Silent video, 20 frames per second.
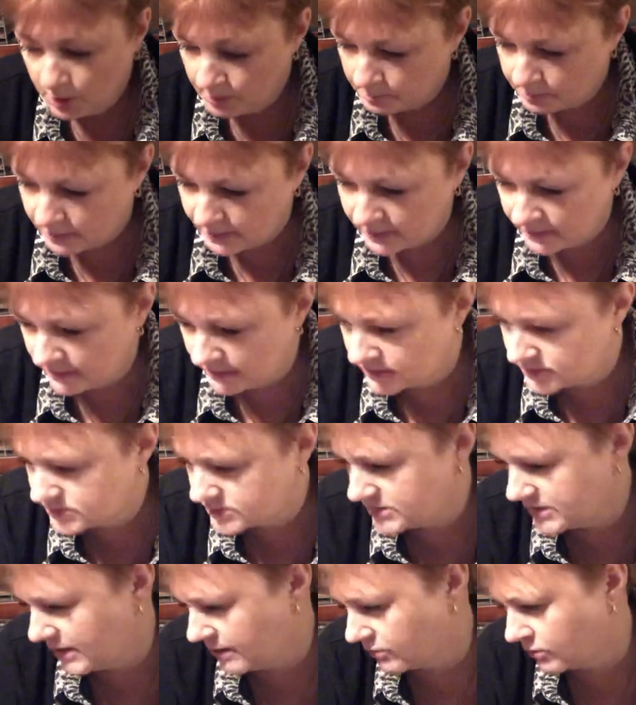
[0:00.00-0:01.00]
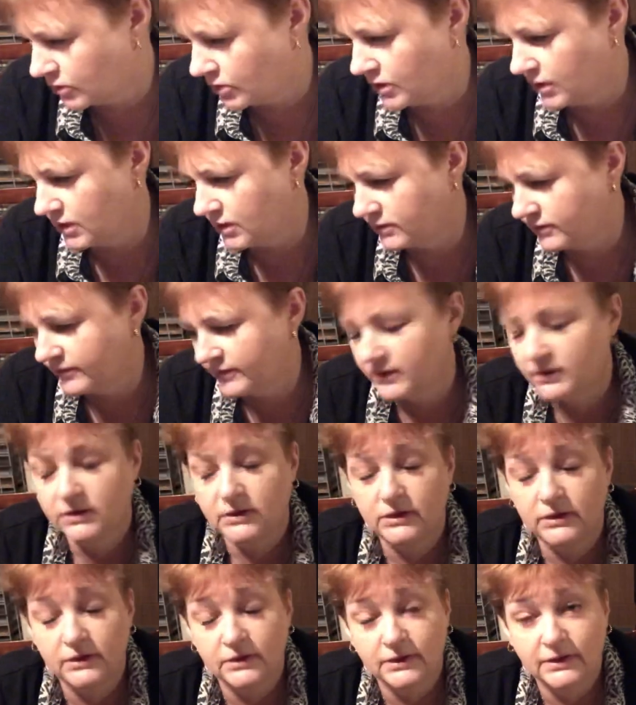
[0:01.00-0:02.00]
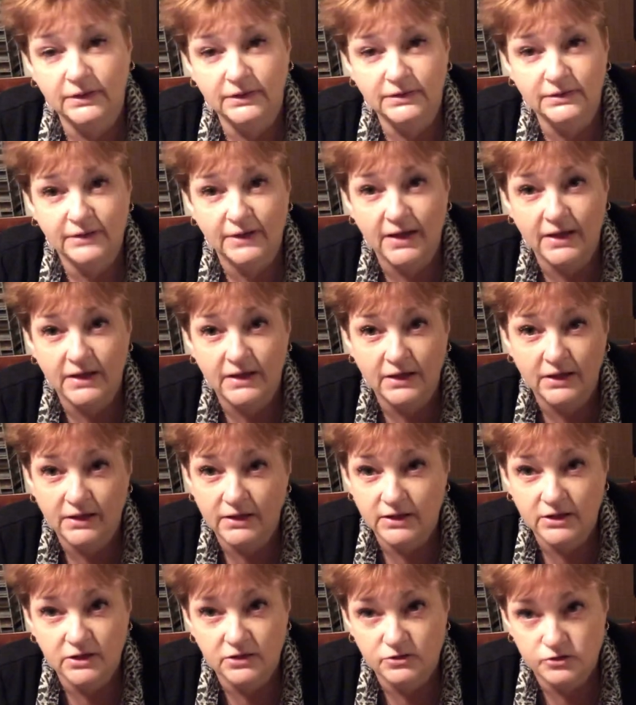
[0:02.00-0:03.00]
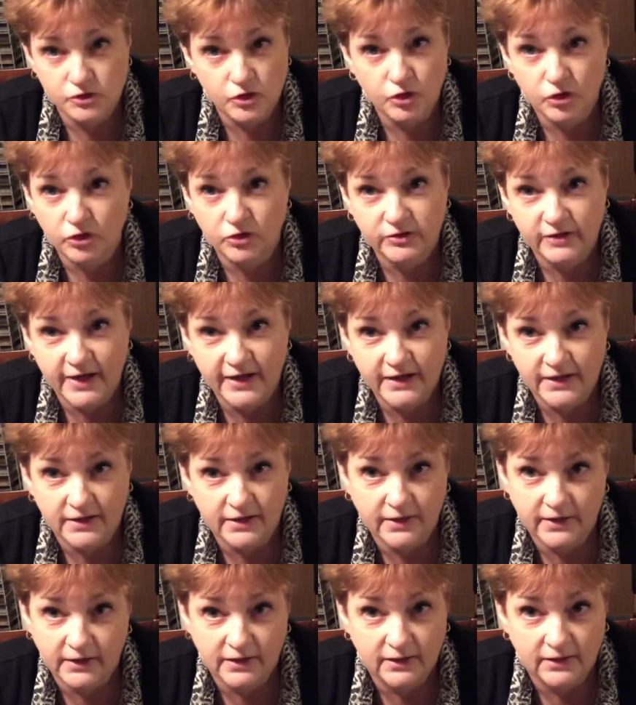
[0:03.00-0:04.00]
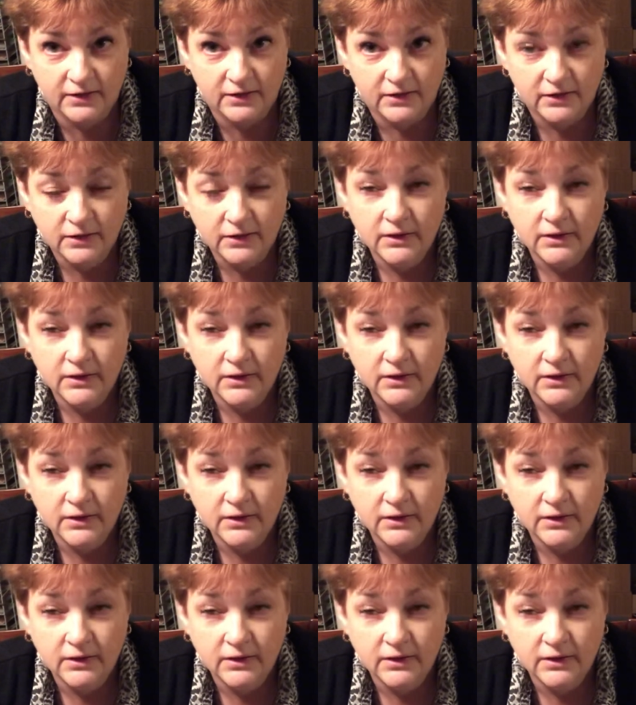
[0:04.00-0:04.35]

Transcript: But it's now called the die cutting, circle die cutting kit.